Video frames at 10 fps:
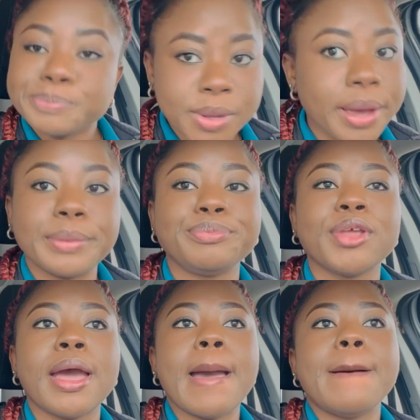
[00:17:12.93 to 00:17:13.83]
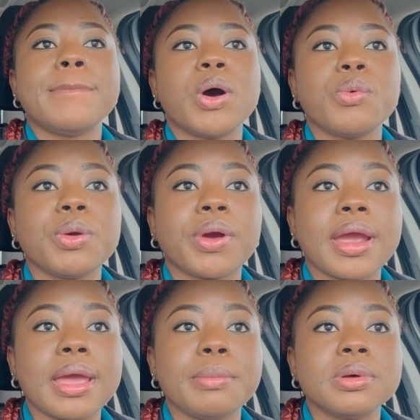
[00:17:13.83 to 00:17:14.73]
yeah, but we were
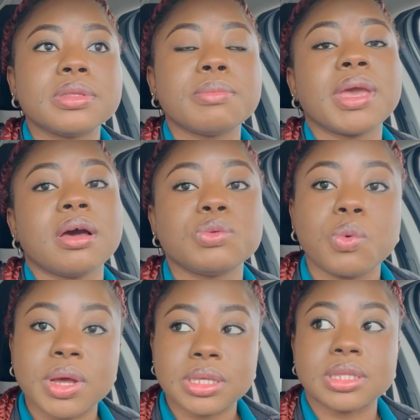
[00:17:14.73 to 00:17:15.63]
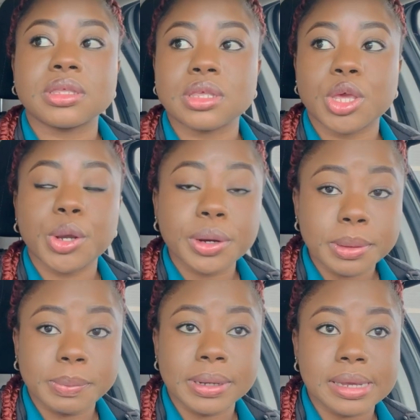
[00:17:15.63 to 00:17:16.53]
able to, because we wanted to secure
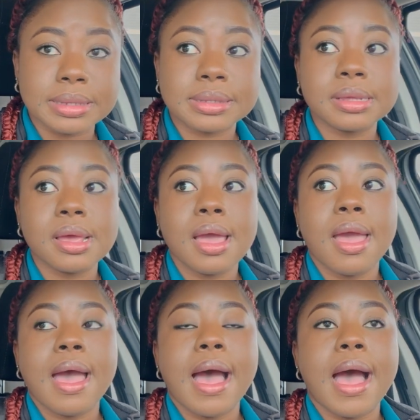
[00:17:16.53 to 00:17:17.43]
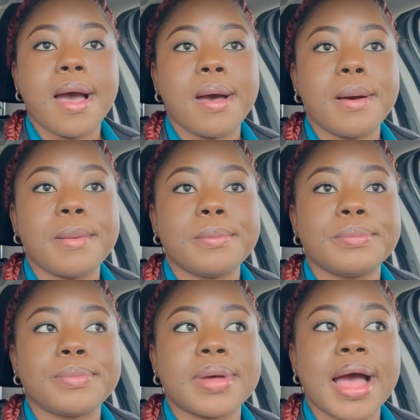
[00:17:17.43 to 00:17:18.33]
the place,
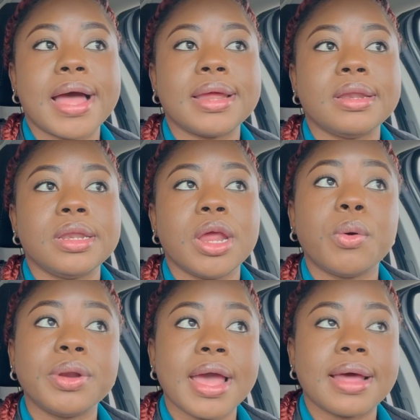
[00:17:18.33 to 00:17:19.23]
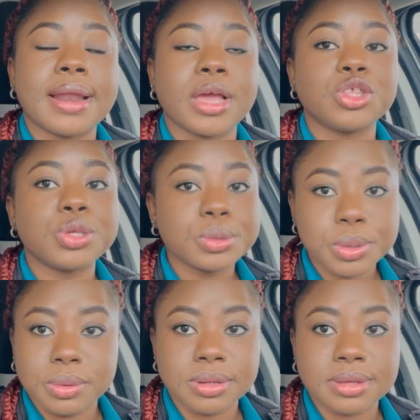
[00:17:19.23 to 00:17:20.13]
and they only had like 2
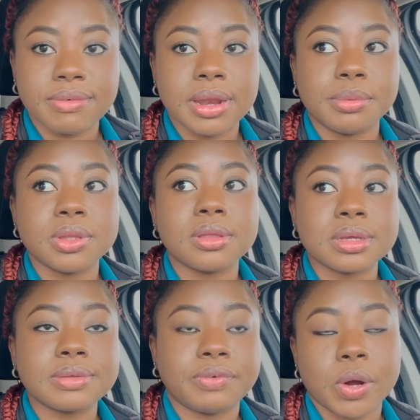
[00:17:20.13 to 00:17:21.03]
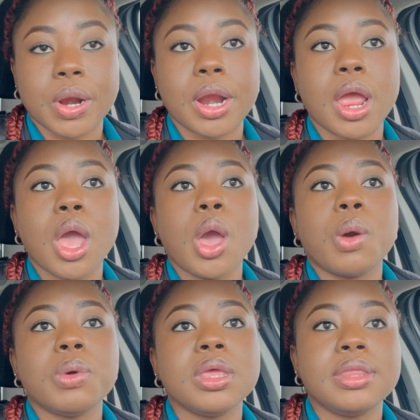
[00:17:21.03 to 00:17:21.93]
units available thus far,
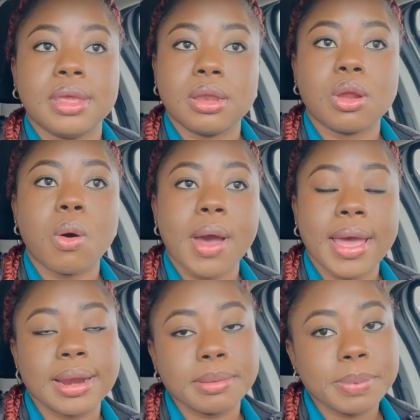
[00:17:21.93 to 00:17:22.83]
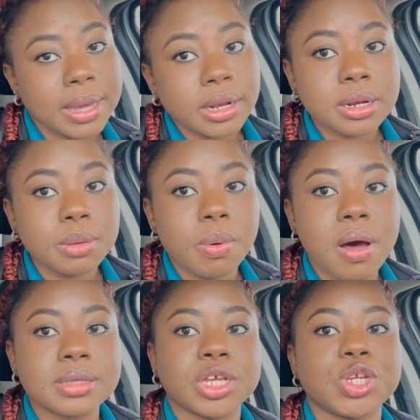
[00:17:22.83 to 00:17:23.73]
we did go ahead and pay the
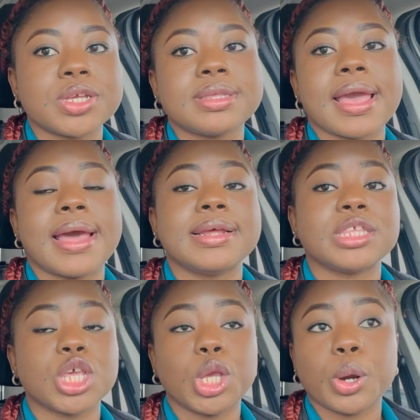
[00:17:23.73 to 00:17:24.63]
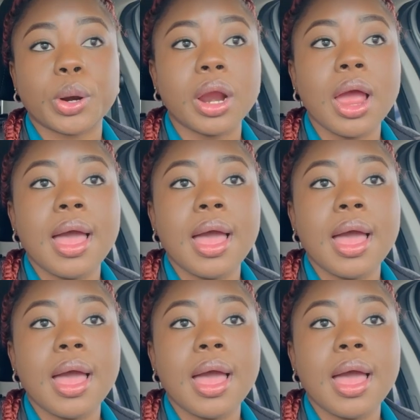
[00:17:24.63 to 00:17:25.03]
deposit just to kind of secure